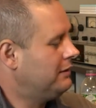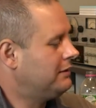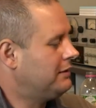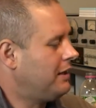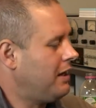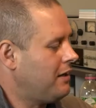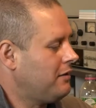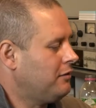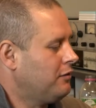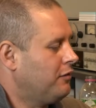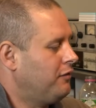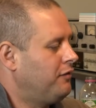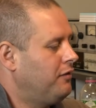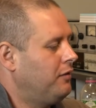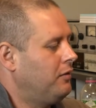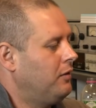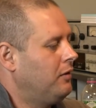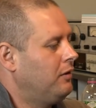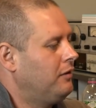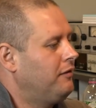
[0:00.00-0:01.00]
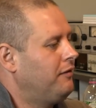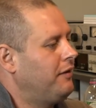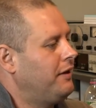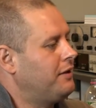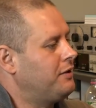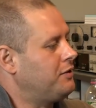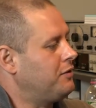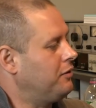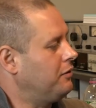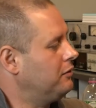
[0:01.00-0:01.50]
kind of
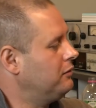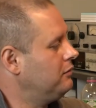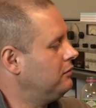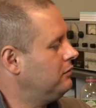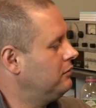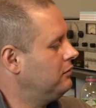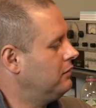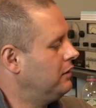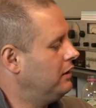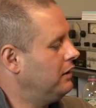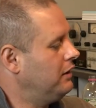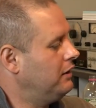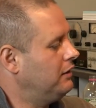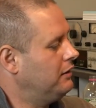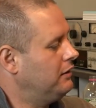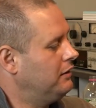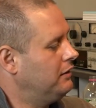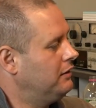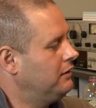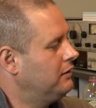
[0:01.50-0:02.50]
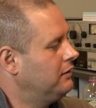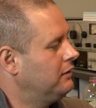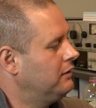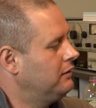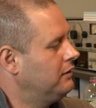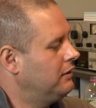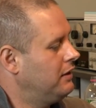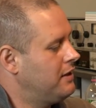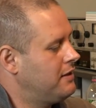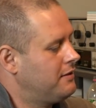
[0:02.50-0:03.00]
old-fashioned, and
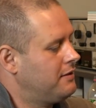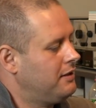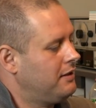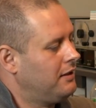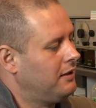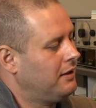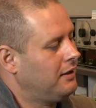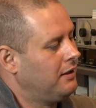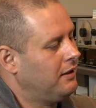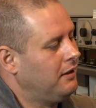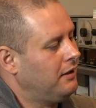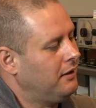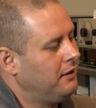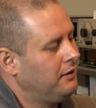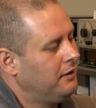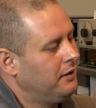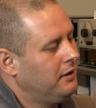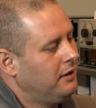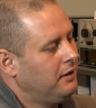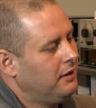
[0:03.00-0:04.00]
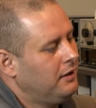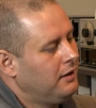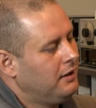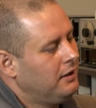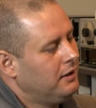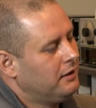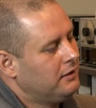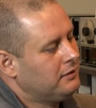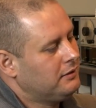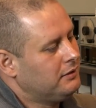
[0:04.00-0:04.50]
I think
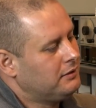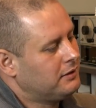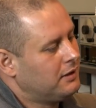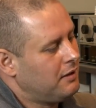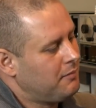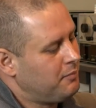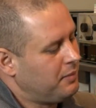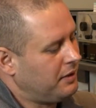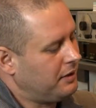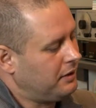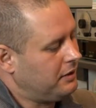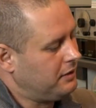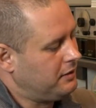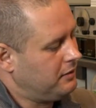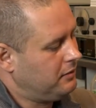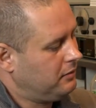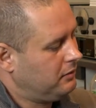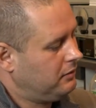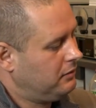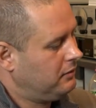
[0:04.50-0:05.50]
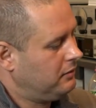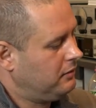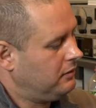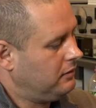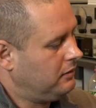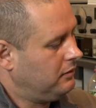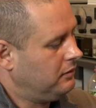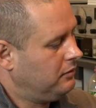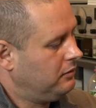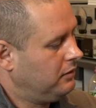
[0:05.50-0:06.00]
this company is not
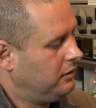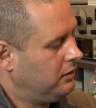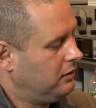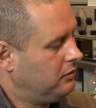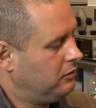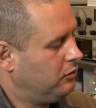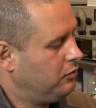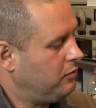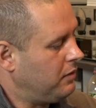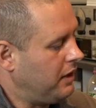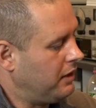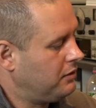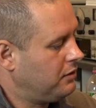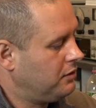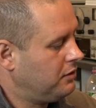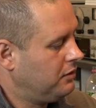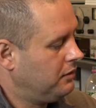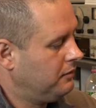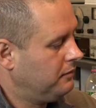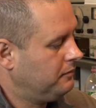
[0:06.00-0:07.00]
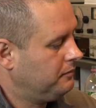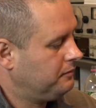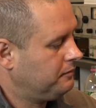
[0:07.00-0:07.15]
doing too much